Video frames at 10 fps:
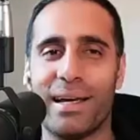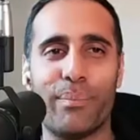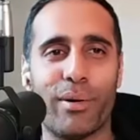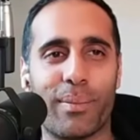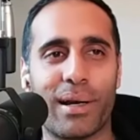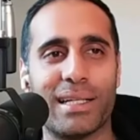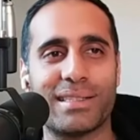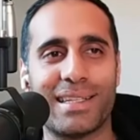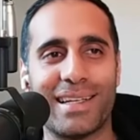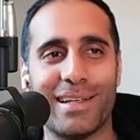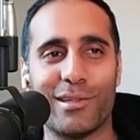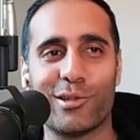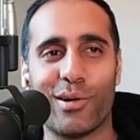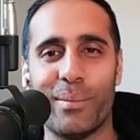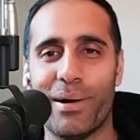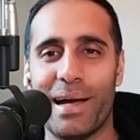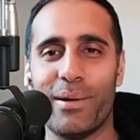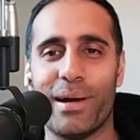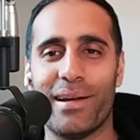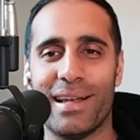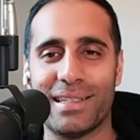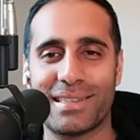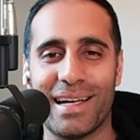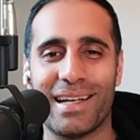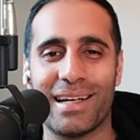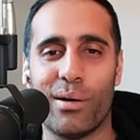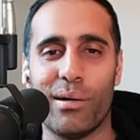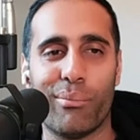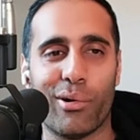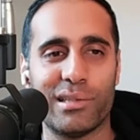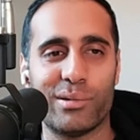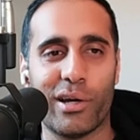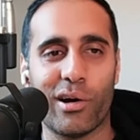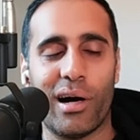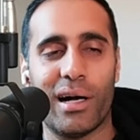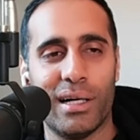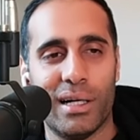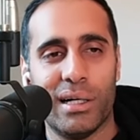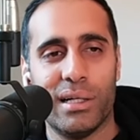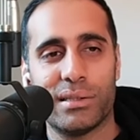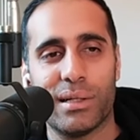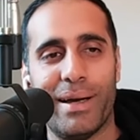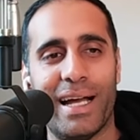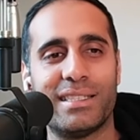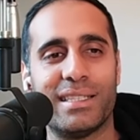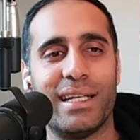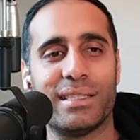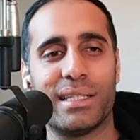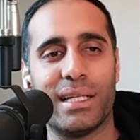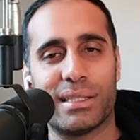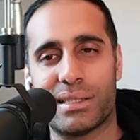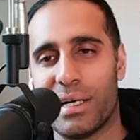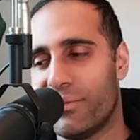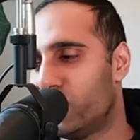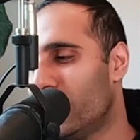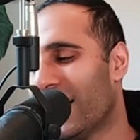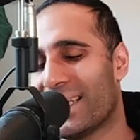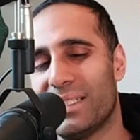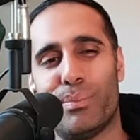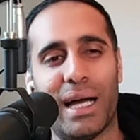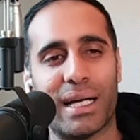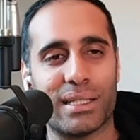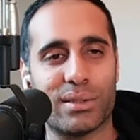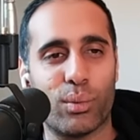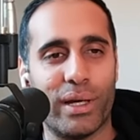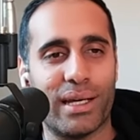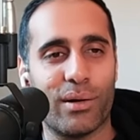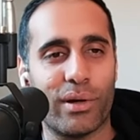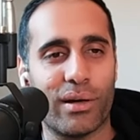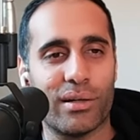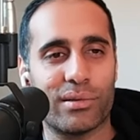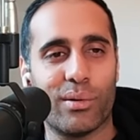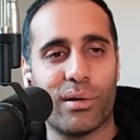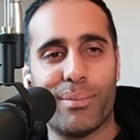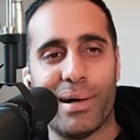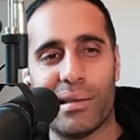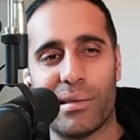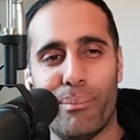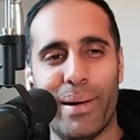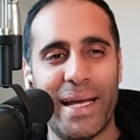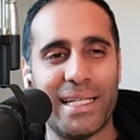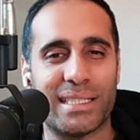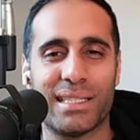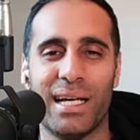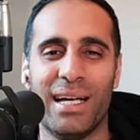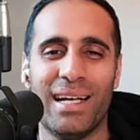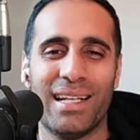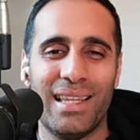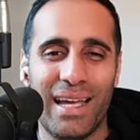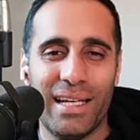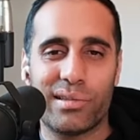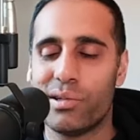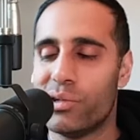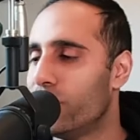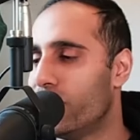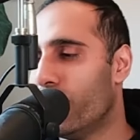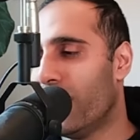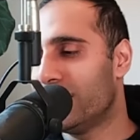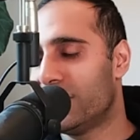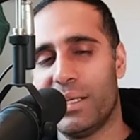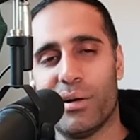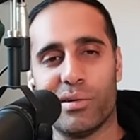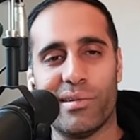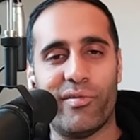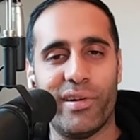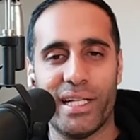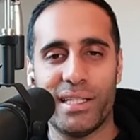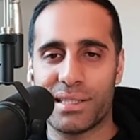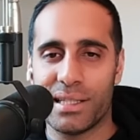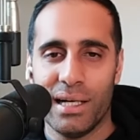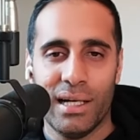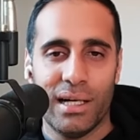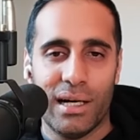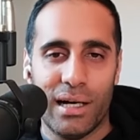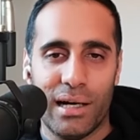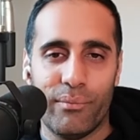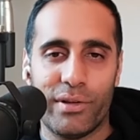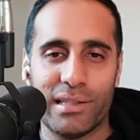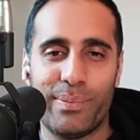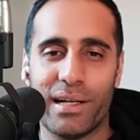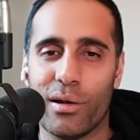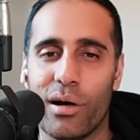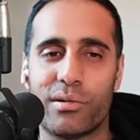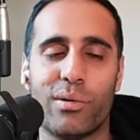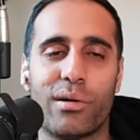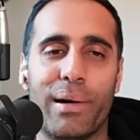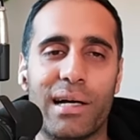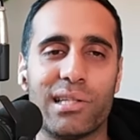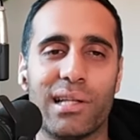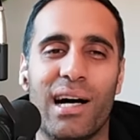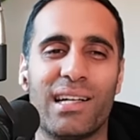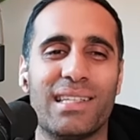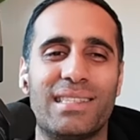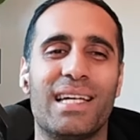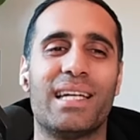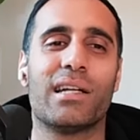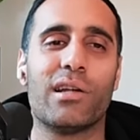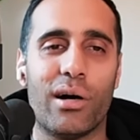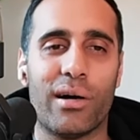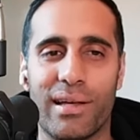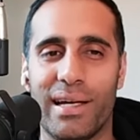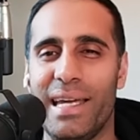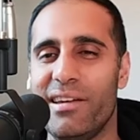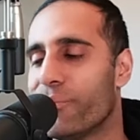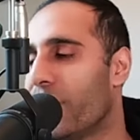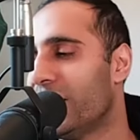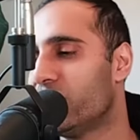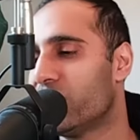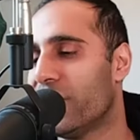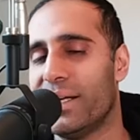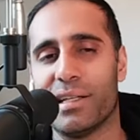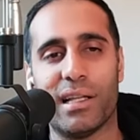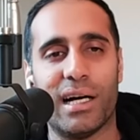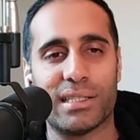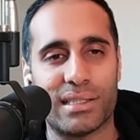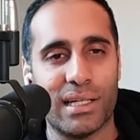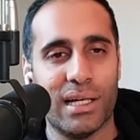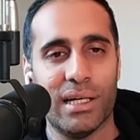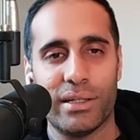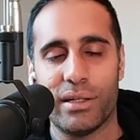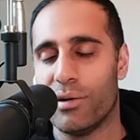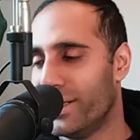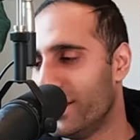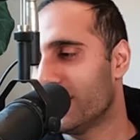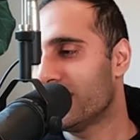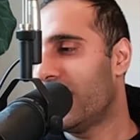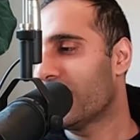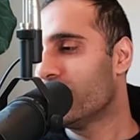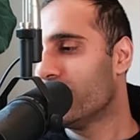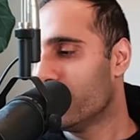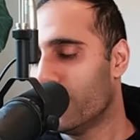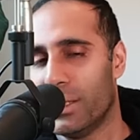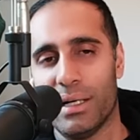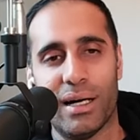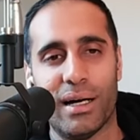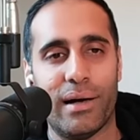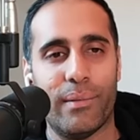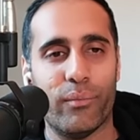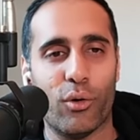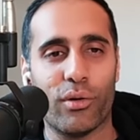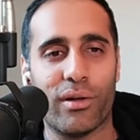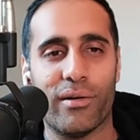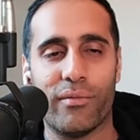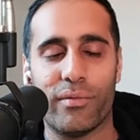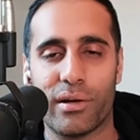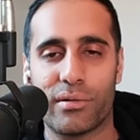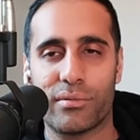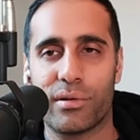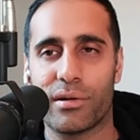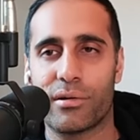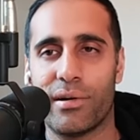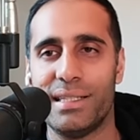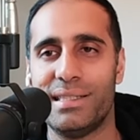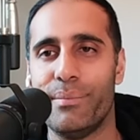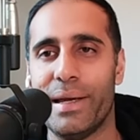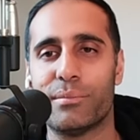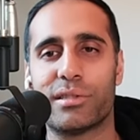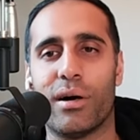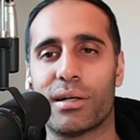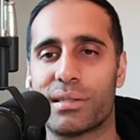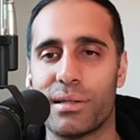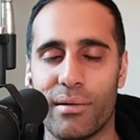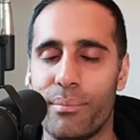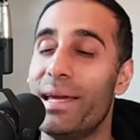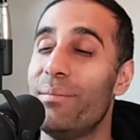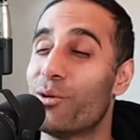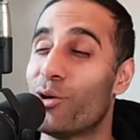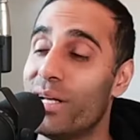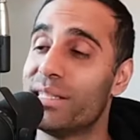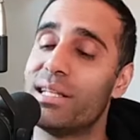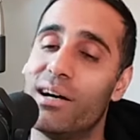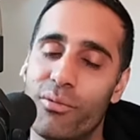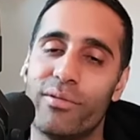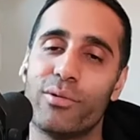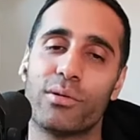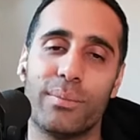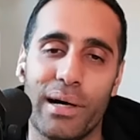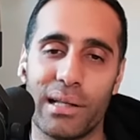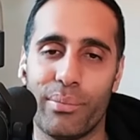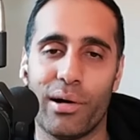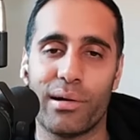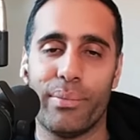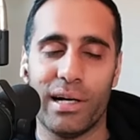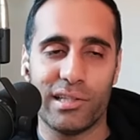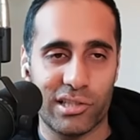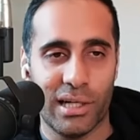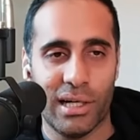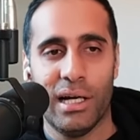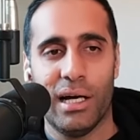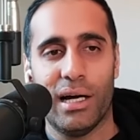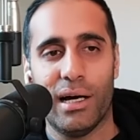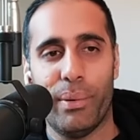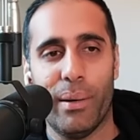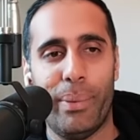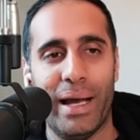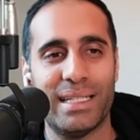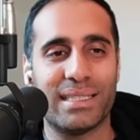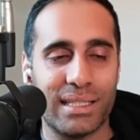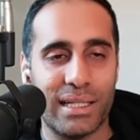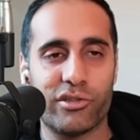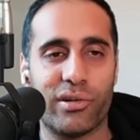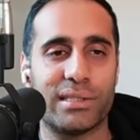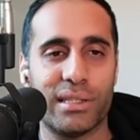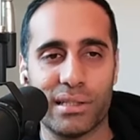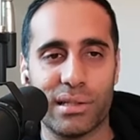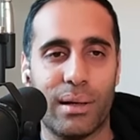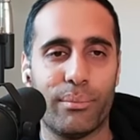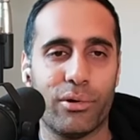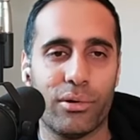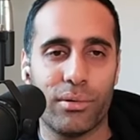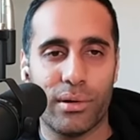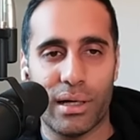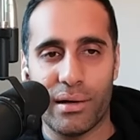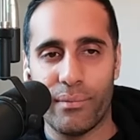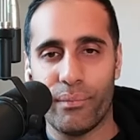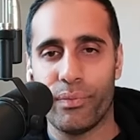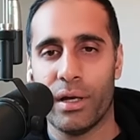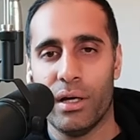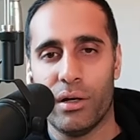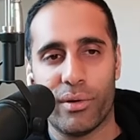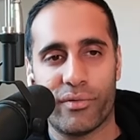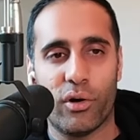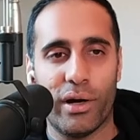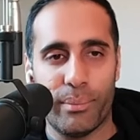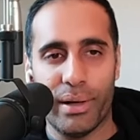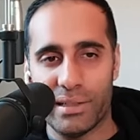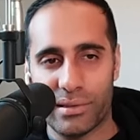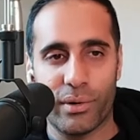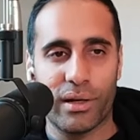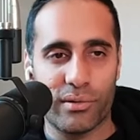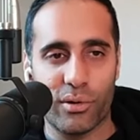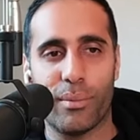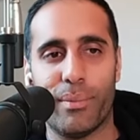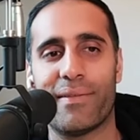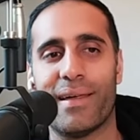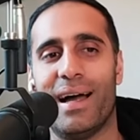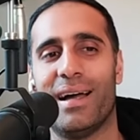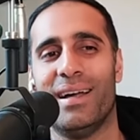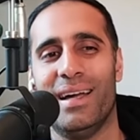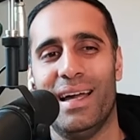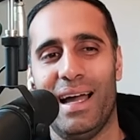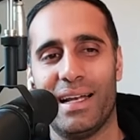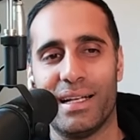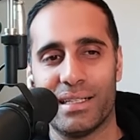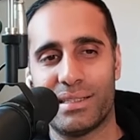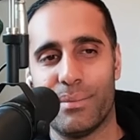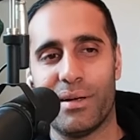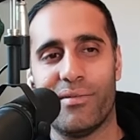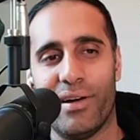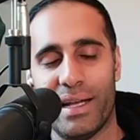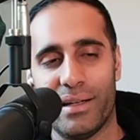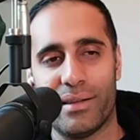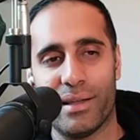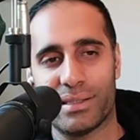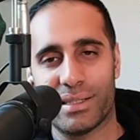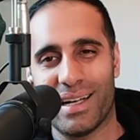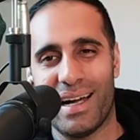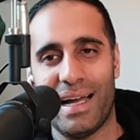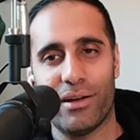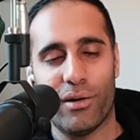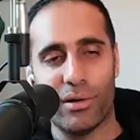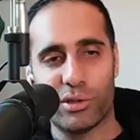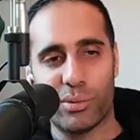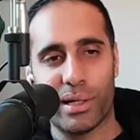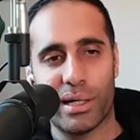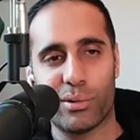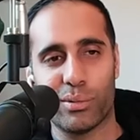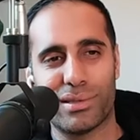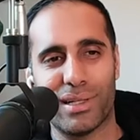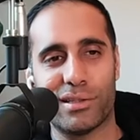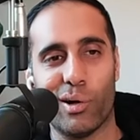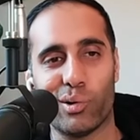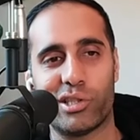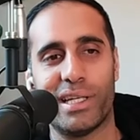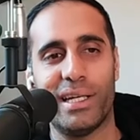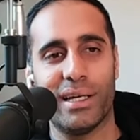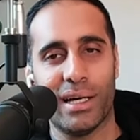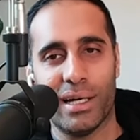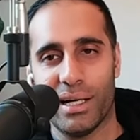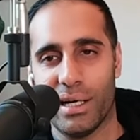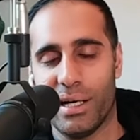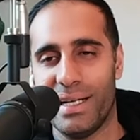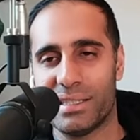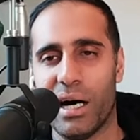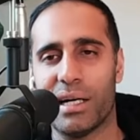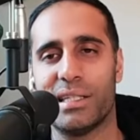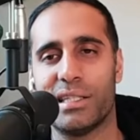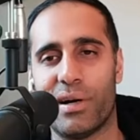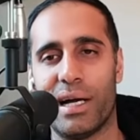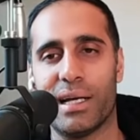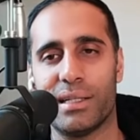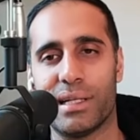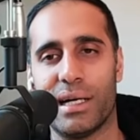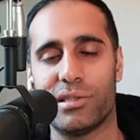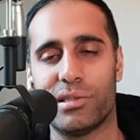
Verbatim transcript: hip hop classic in there, surely. But anyway, let's get it going, boys. We got some edge of the internet stuff. Jack is back this week, and we're going to talk about the Base layer two. You might have seen it on your feeds. Um, there's been a lot of talk about Solana taking a lot of the ETH mindshare in the last, you know, in this cycle. Um, all the, the, the crazy meme stocks, that meme coin stuff we've talked about in the pod a bunch. Uh, but Base is an interesting example um, with Coinbase, so we're going to talk about that. And in a similar vein, there's a guy on Twitter called Sartoshi. Uh, he's an artist, right? Is that